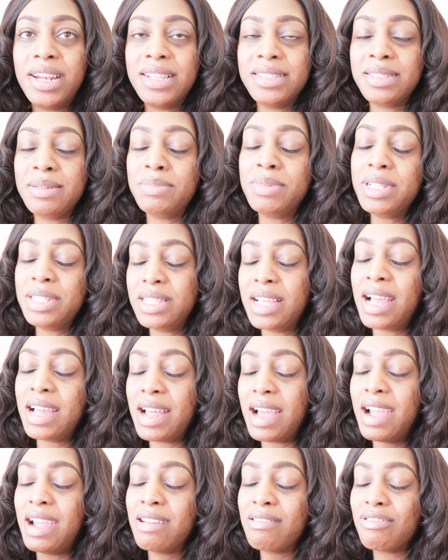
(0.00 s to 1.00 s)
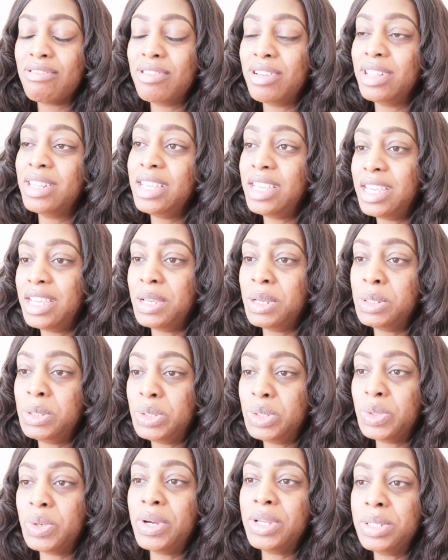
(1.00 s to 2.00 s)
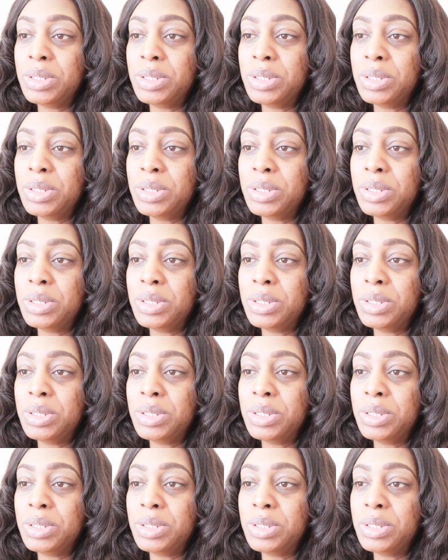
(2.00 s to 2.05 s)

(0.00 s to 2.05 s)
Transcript: That's something that I really enjoy.